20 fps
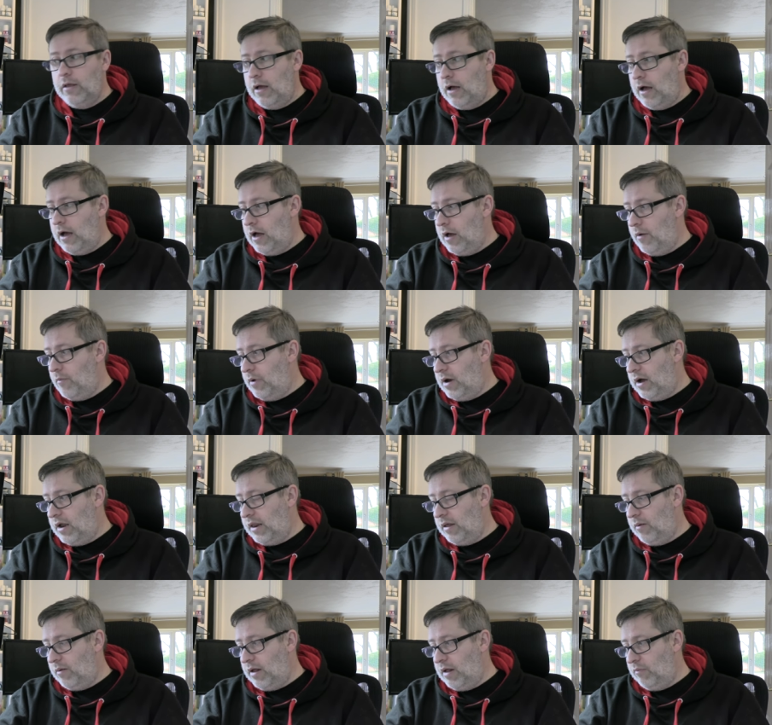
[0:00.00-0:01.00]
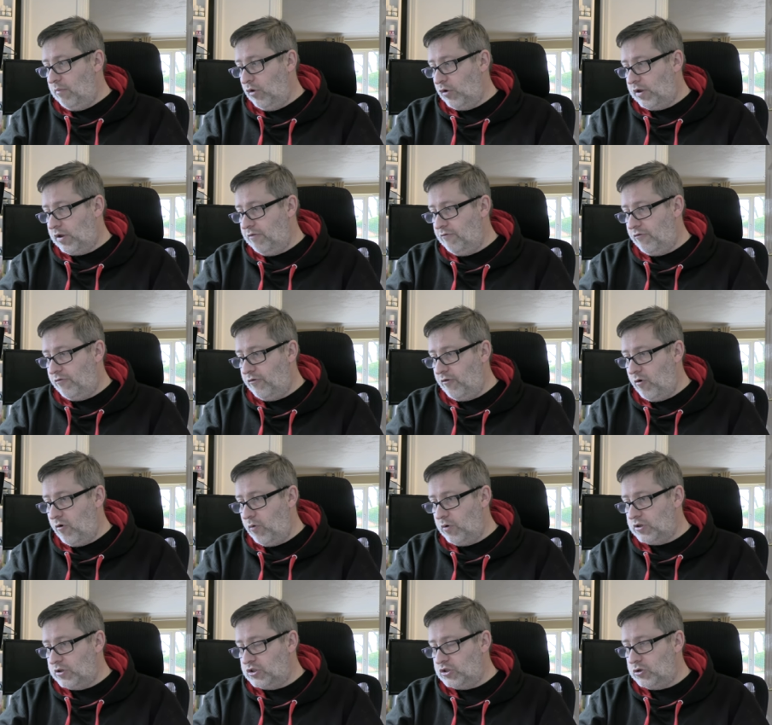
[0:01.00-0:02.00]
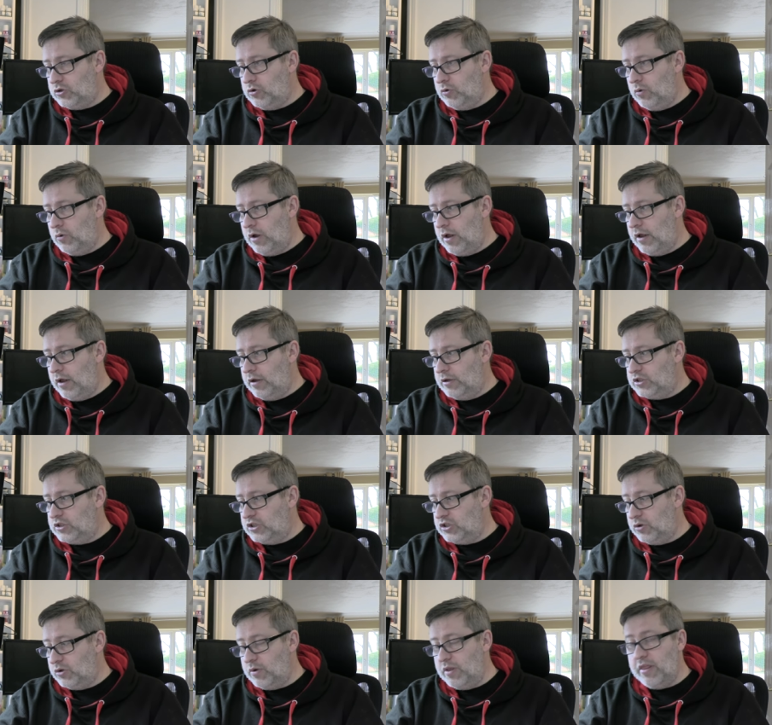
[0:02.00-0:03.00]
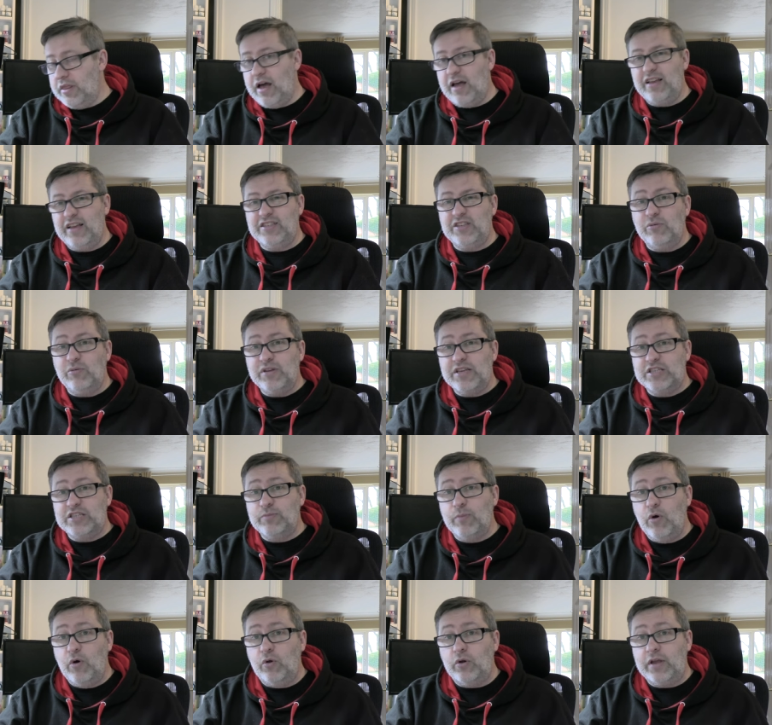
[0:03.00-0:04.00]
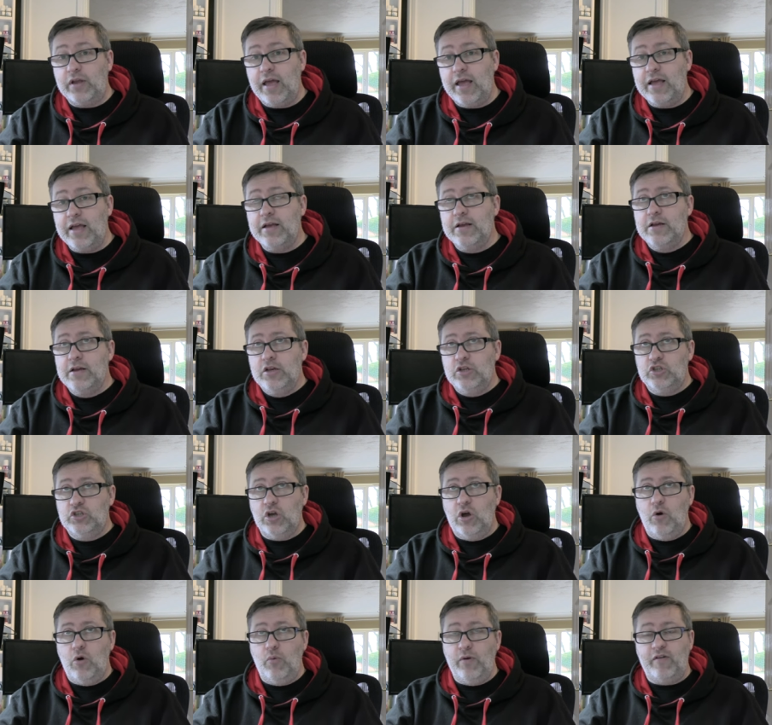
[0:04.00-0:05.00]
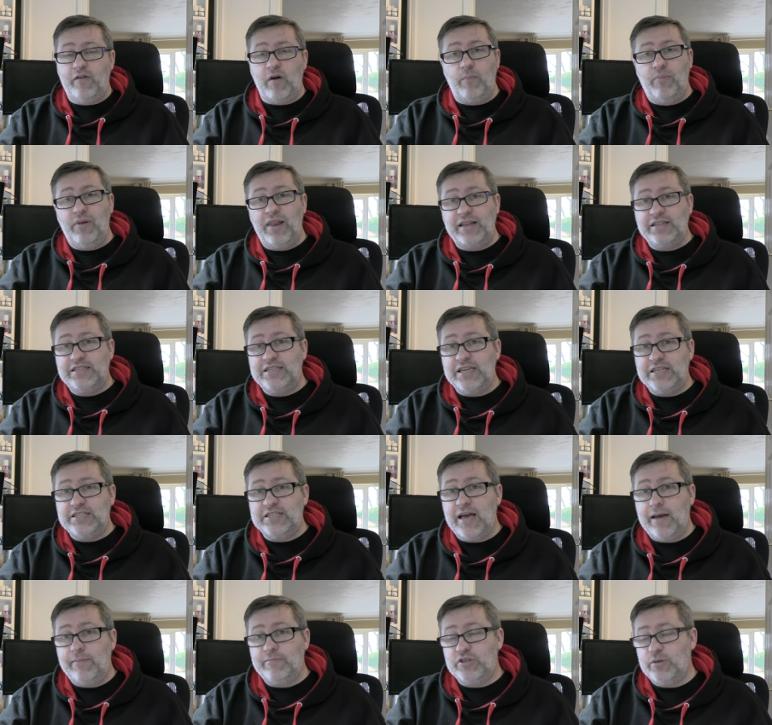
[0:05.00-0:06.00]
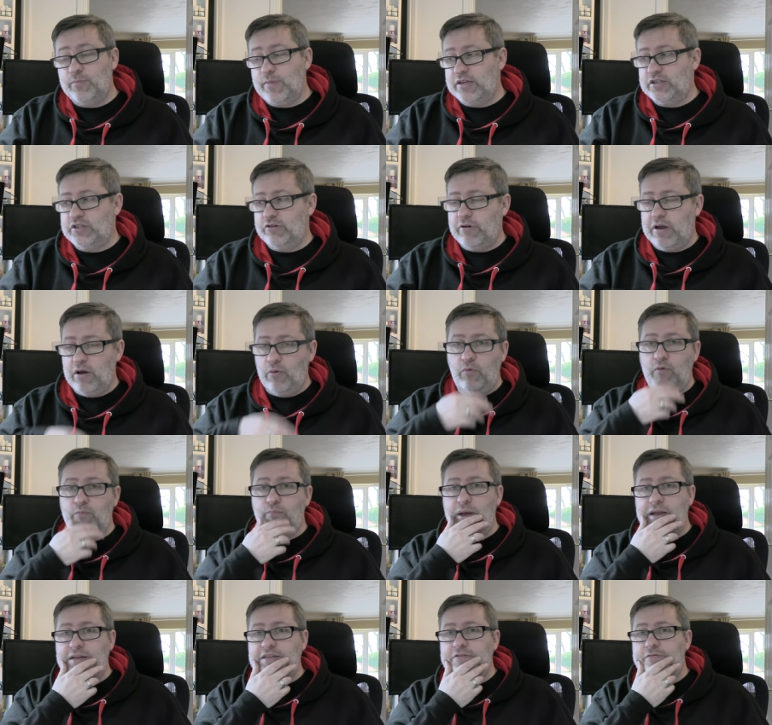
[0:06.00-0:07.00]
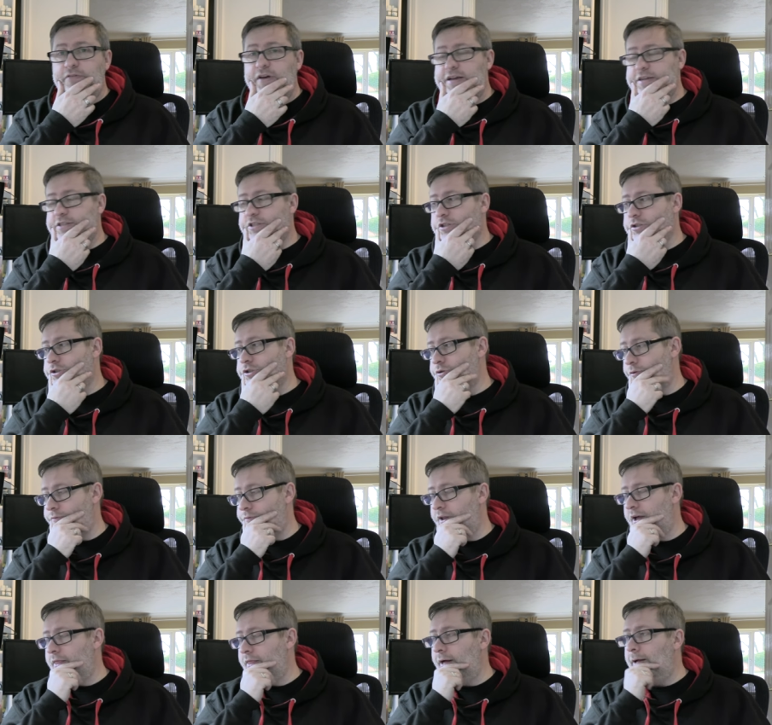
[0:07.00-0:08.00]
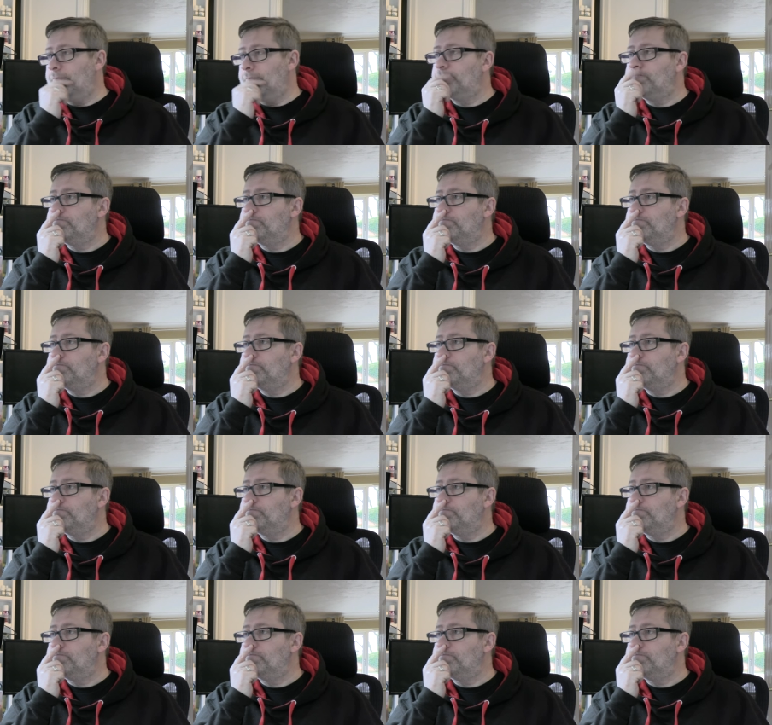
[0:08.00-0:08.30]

Um, and I'm looking forward to uh, to doing that. It's only a small kit, so we've got plenty of time to mess around with paint effects and stuff like that.